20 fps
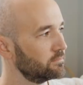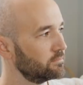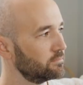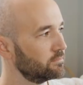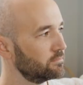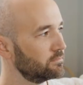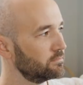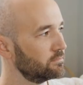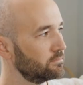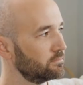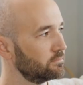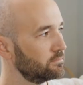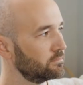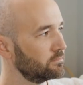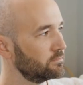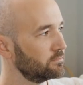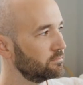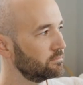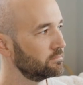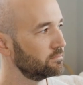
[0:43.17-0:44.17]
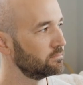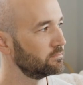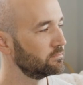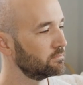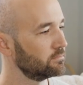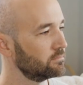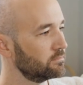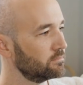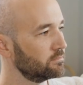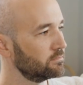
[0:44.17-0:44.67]

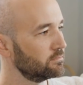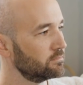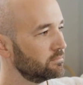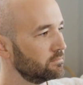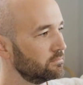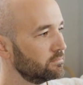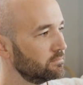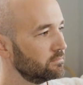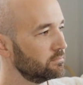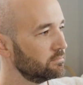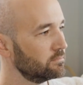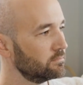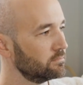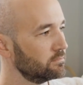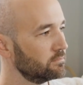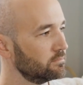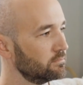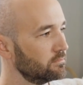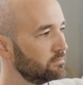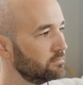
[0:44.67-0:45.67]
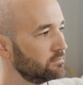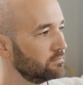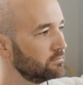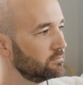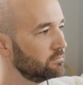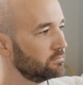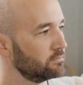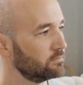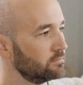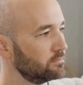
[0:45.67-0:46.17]

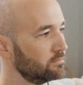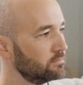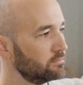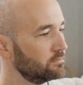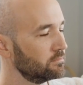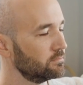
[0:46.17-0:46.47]
The person shown says nothing.